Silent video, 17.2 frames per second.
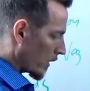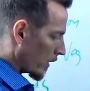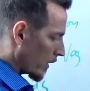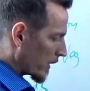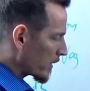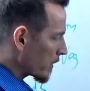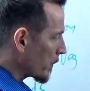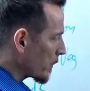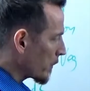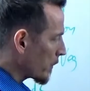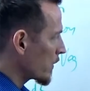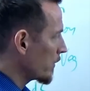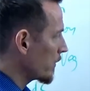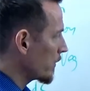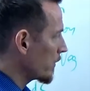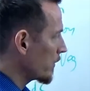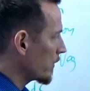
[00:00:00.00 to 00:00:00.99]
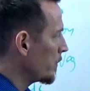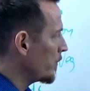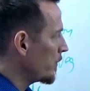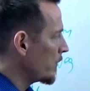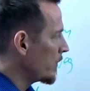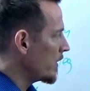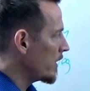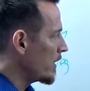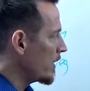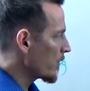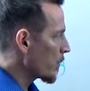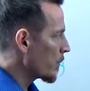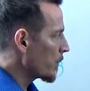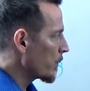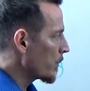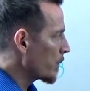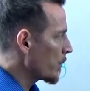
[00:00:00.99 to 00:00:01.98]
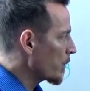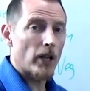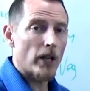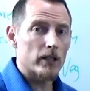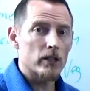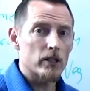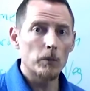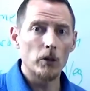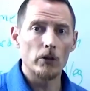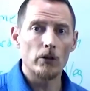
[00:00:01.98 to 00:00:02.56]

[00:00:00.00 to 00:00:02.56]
about the person that's never been flexible